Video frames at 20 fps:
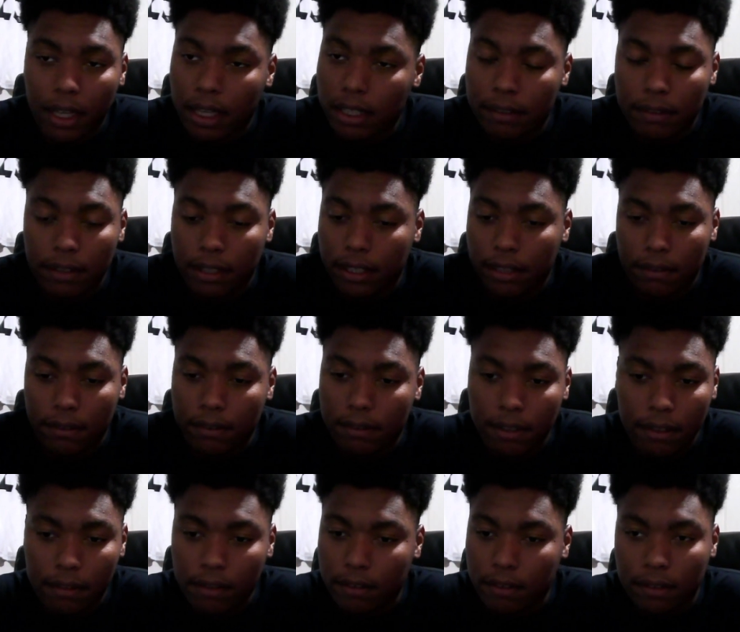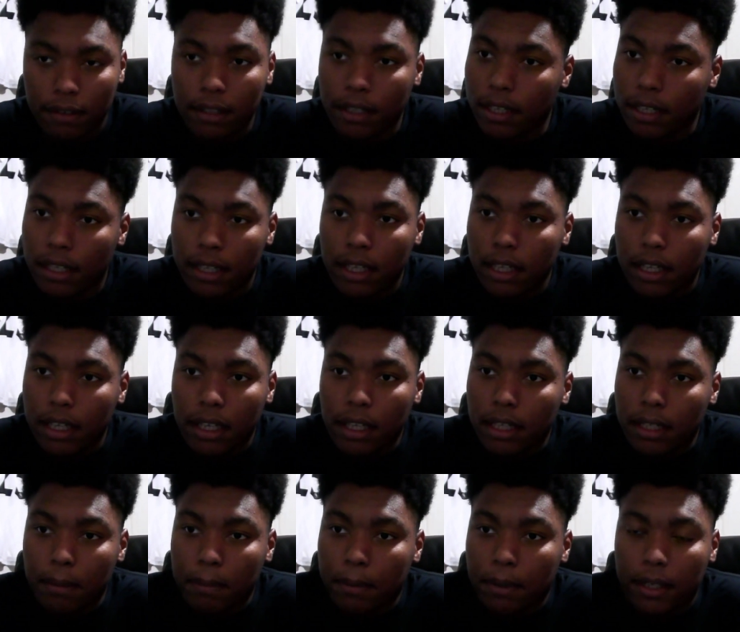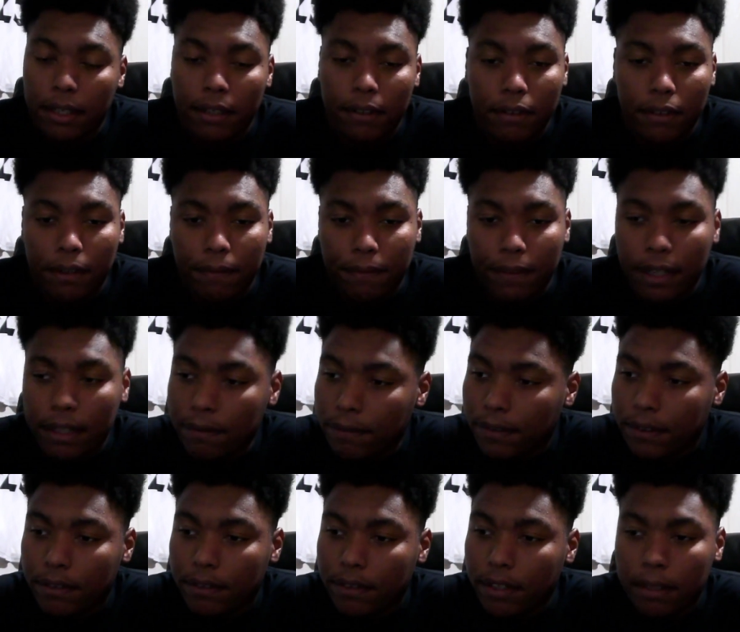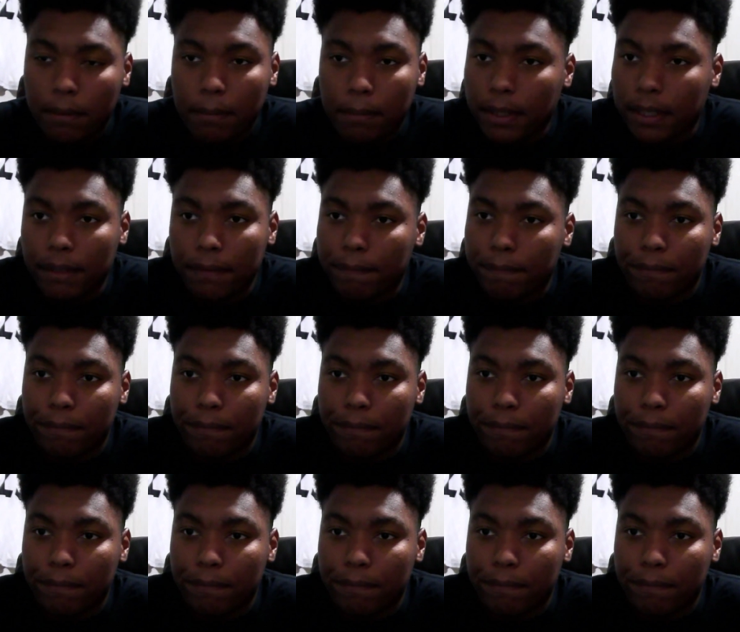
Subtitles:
It's just the players aren't fighting for each other, but